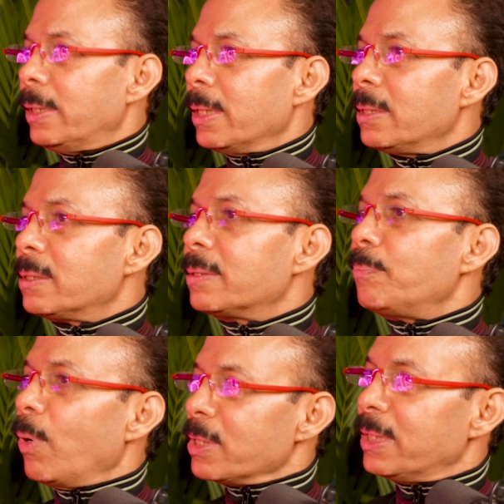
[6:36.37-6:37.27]
It
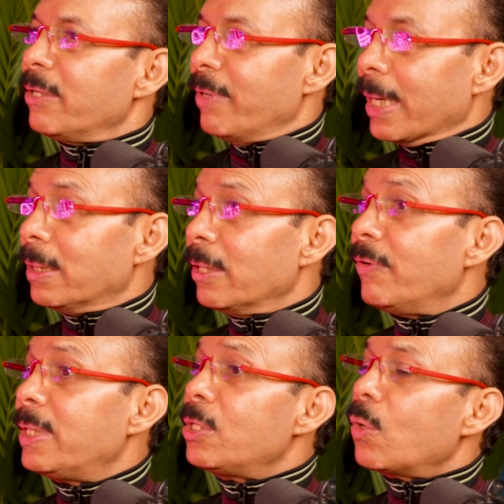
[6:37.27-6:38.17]
is positive,
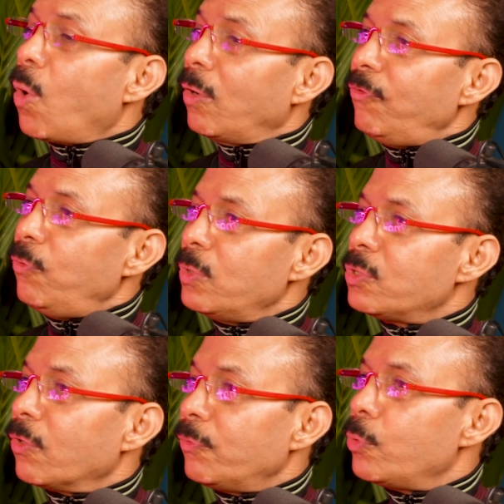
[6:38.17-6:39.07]
negative. It is a
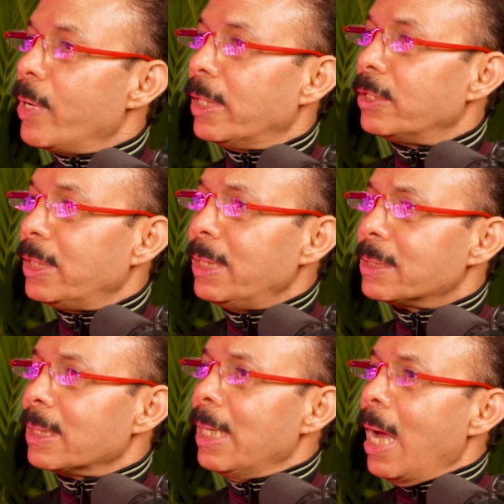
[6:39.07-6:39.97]
confluence of two
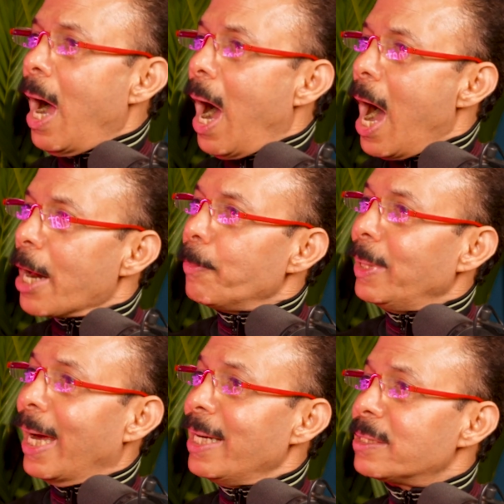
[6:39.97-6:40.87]
energies,
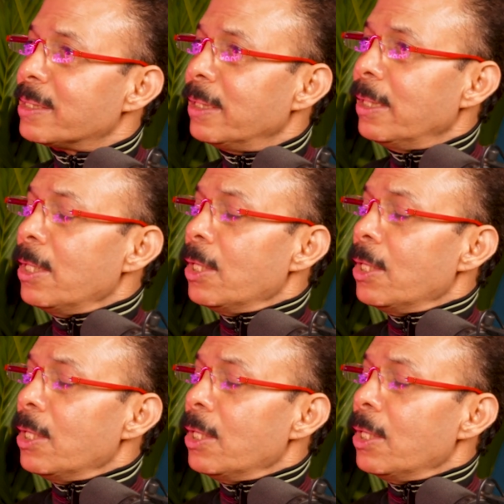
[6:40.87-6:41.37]
harmonized,